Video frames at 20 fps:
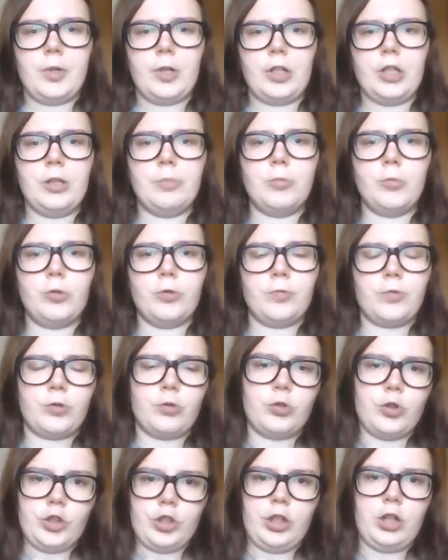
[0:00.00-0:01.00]
He moved to
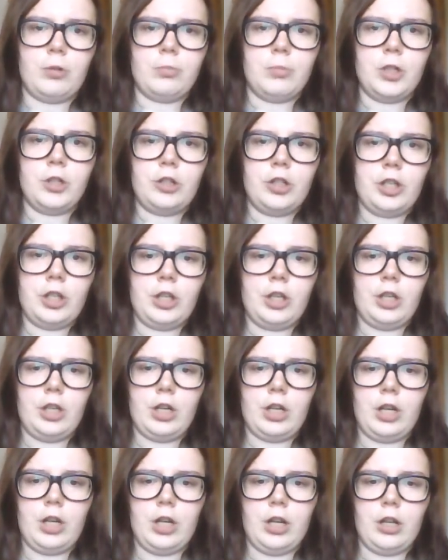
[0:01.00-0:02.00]
Germany
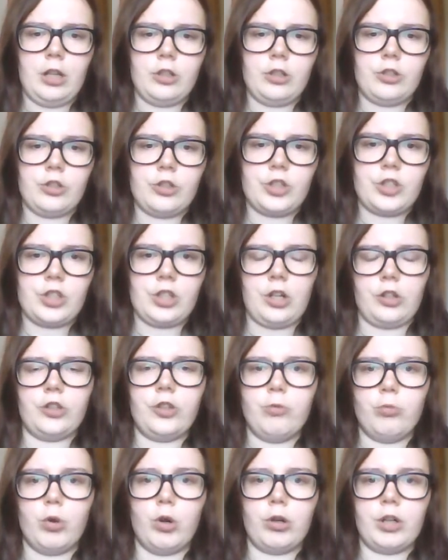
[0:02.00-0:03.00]
and started
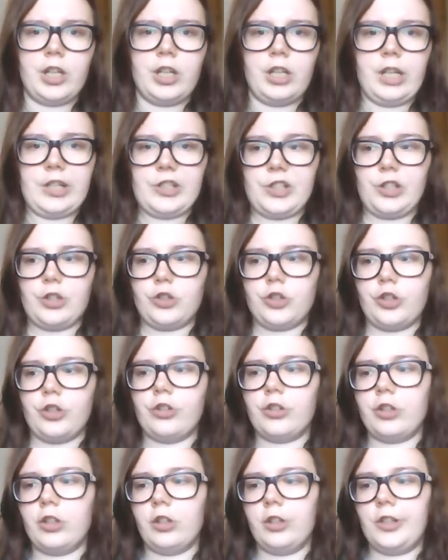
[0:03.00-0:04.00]
working as a
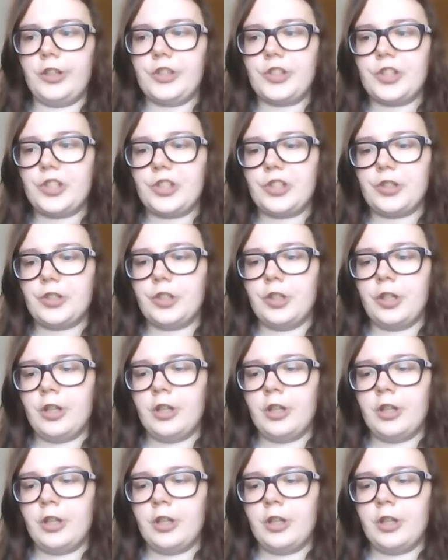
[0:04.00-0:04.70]
journalist.